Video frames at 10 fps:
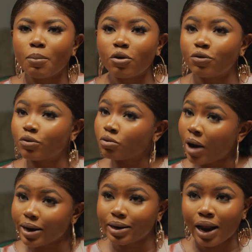But
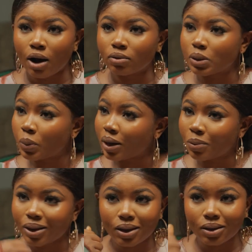right now, the
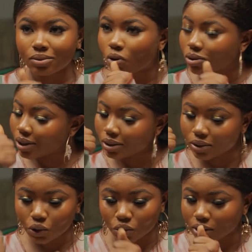way content
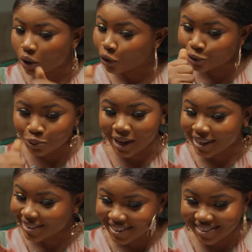creators they hustle
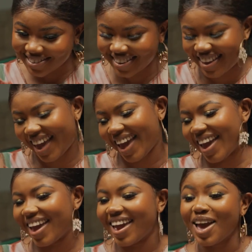like this,
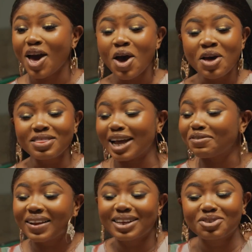hey,
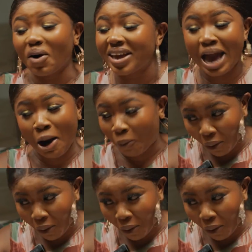Netflix go hear